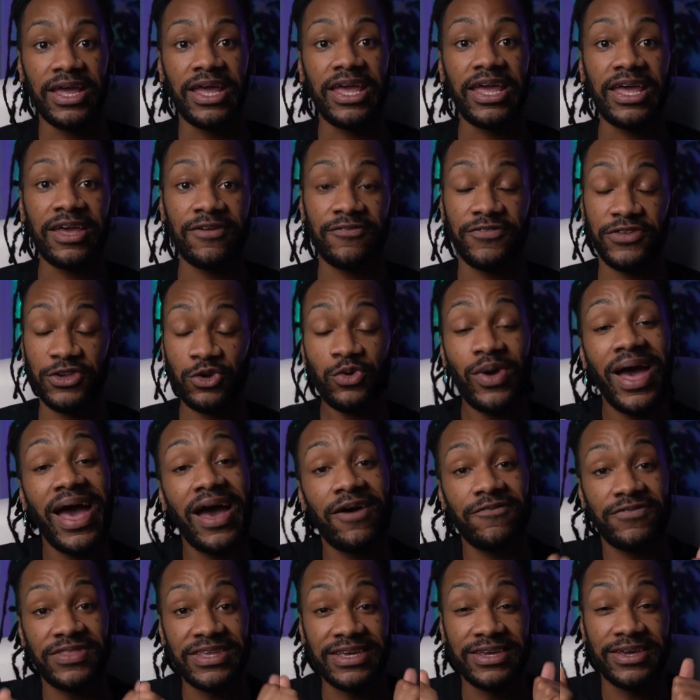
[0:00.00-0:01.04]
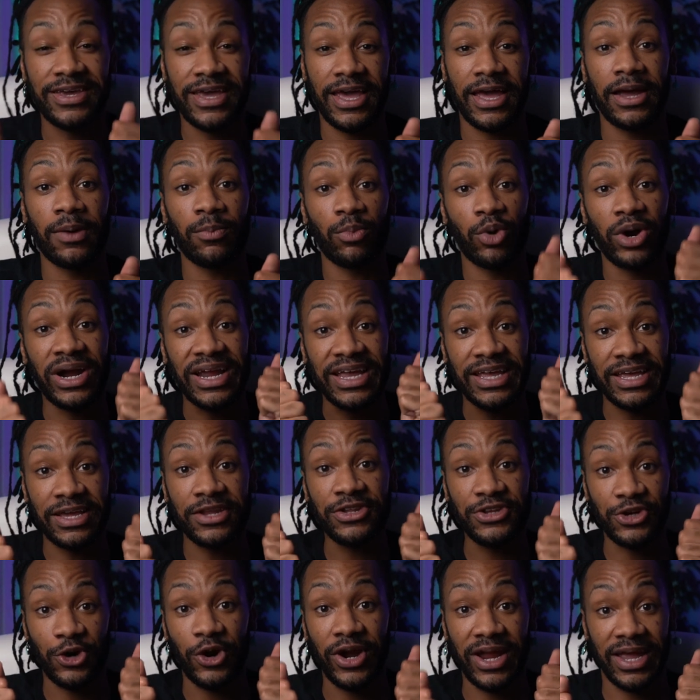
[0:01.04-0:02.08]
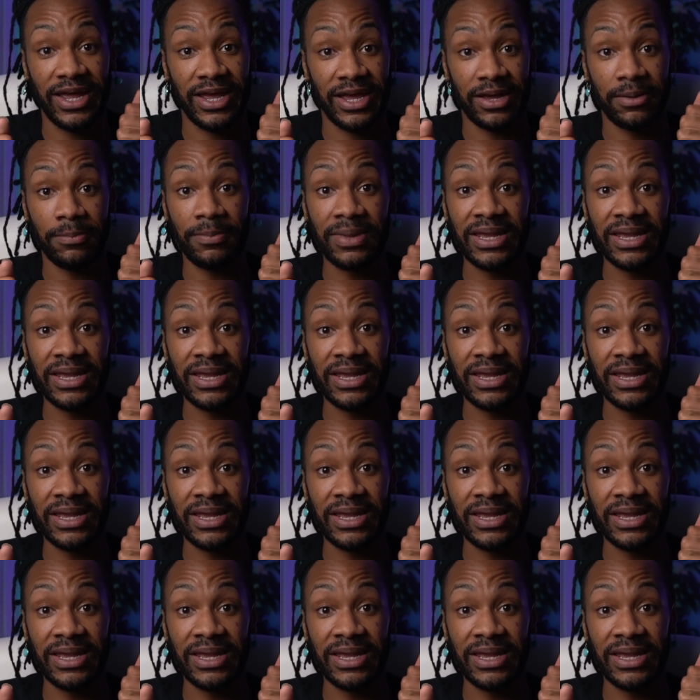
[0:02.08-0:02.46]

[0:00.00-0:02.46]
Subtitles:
If you have the camera in your hand,